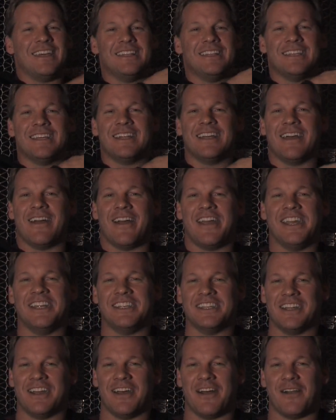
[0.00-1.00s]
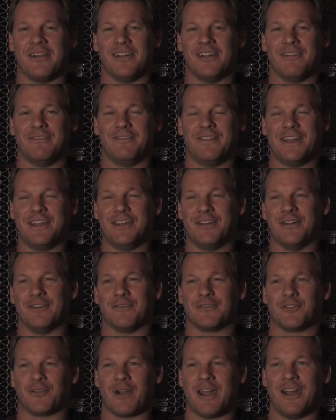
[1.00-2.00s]
He did a he did a, a video
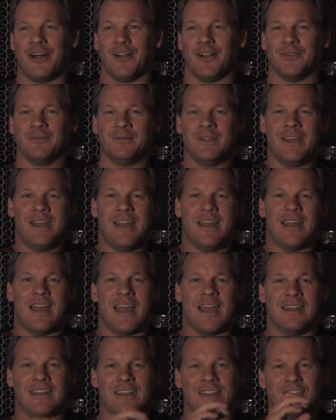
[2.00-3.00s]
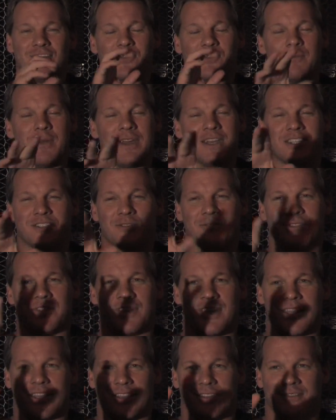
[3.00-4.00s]
of Grail, and intermixed with
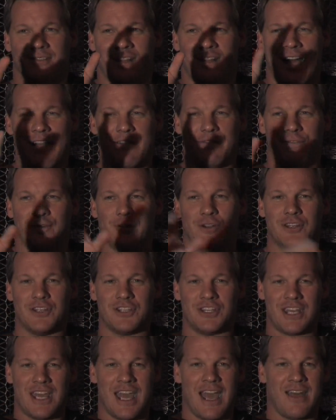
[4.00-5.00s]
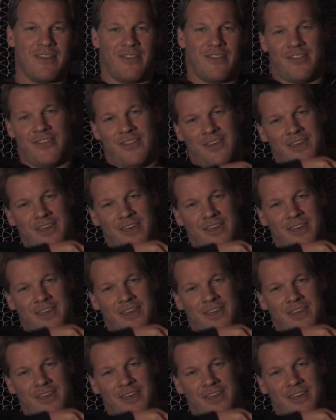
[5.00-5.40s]
like live footage, he had